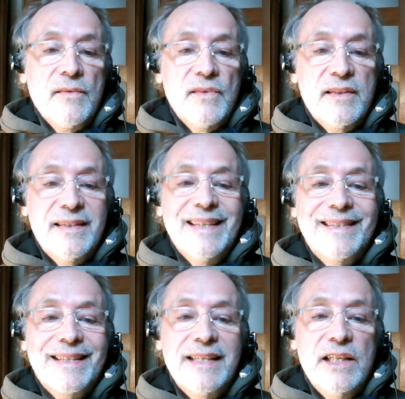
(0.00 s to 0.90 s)
The
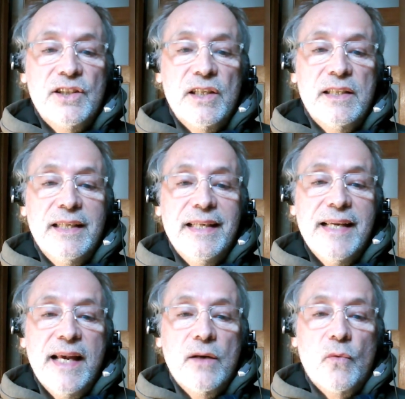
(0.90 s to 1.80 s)
designation
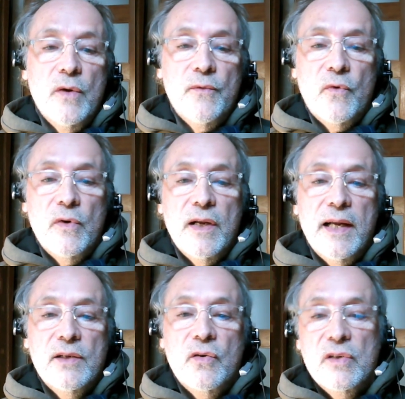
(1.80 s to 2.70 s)
E N one
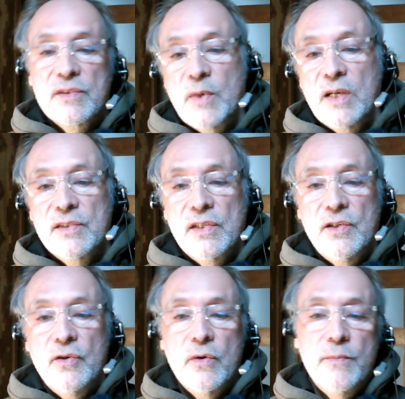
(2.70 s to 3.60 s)
forty-nine corresponds to
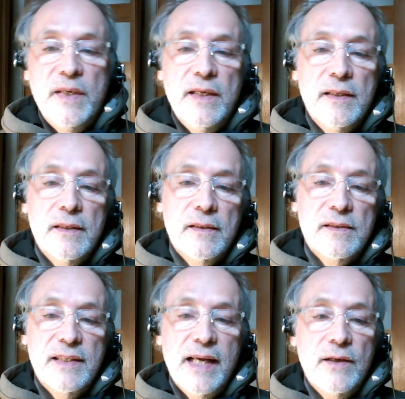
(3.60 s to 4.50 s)
the European
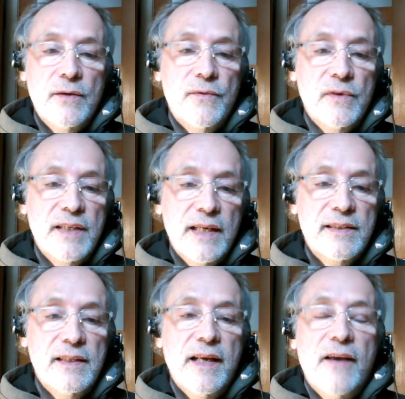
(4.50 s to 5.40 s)
standard for
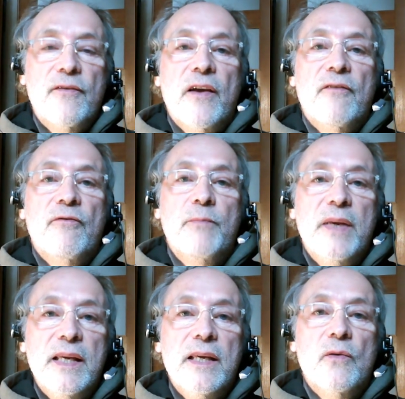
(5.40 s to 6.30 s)
tested F F
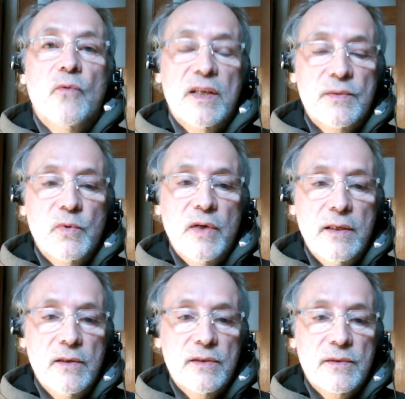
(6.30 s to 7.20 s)
P
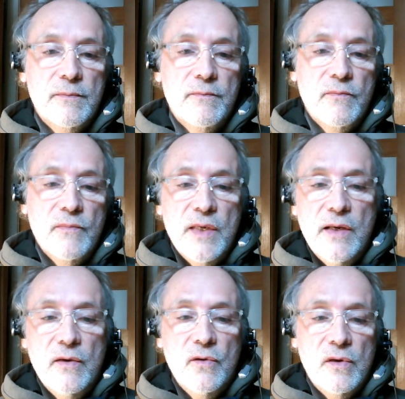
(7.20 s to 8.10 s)
respirators.
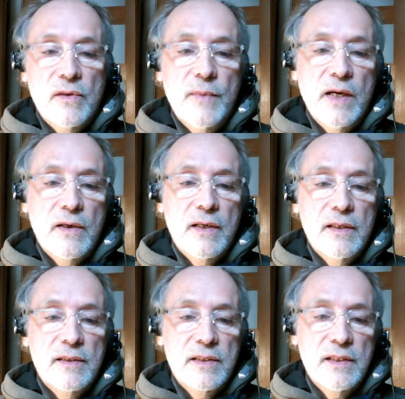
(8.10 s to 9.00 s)
Here in North America,
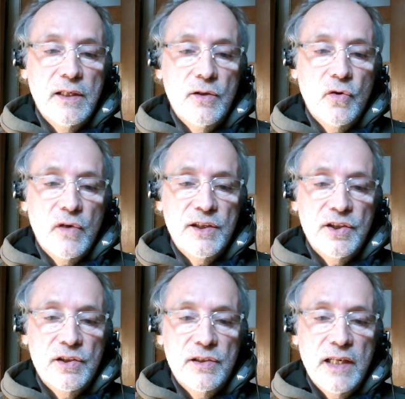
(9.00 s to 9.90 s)
it's the
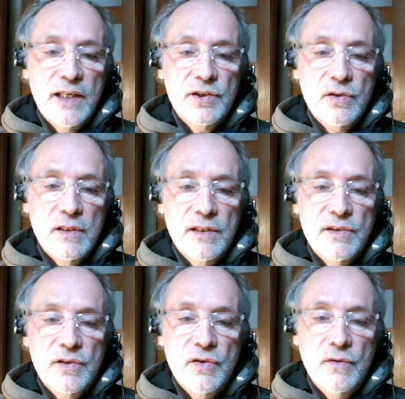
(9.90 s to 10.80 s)
NIOSH, National
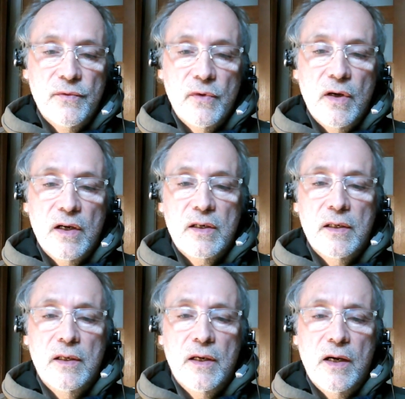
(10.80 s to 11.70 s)
Institute for Oc
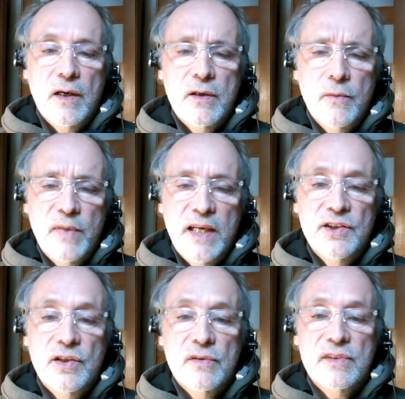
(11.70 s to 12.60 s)

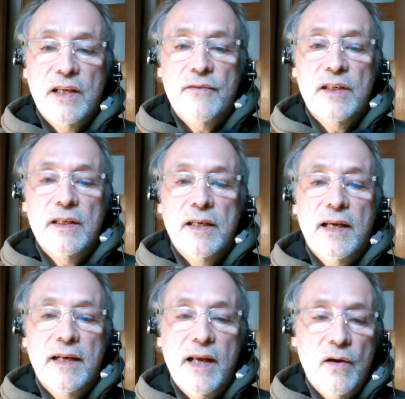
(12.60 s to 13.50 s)
Occupational Safety
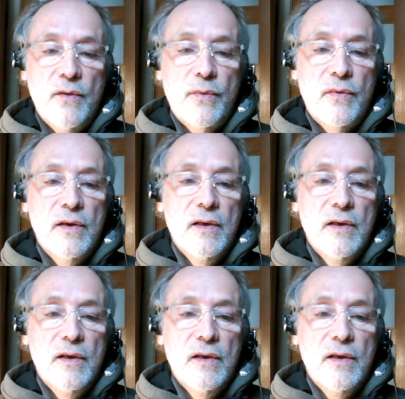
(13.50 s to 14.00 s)
and Health,